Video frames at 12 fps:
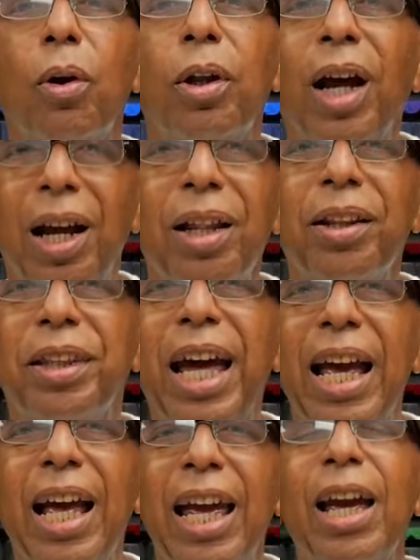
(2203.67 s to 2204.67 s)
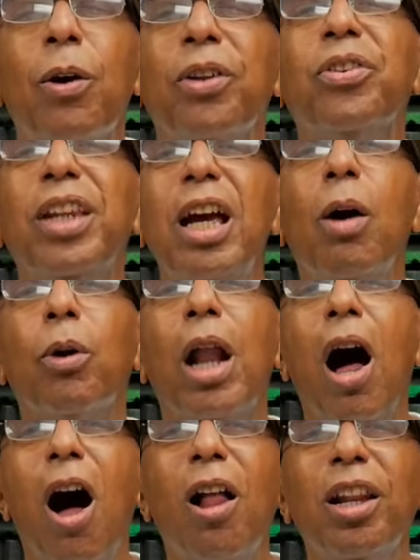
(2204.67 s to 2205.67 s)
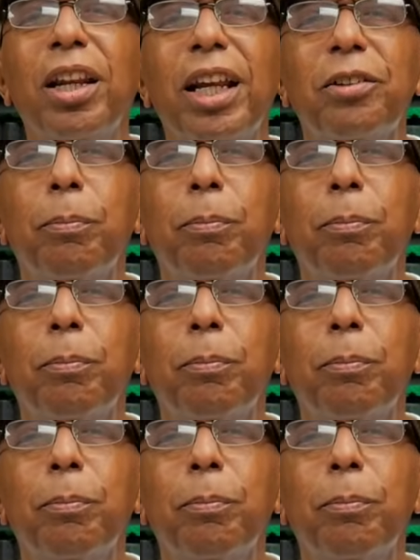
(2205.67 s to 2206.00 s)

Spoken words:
They still, with all of this